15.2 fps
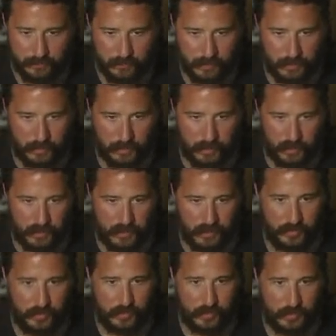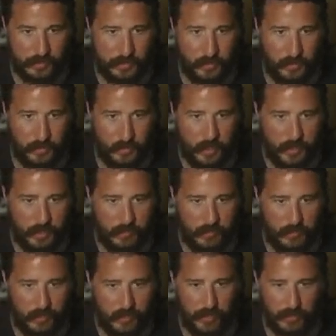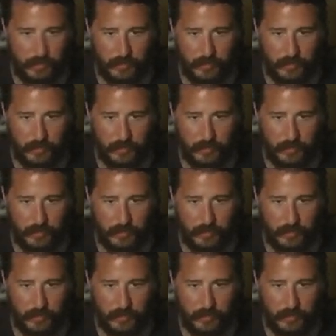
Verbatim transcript: uh, it is a little bit more margin for error.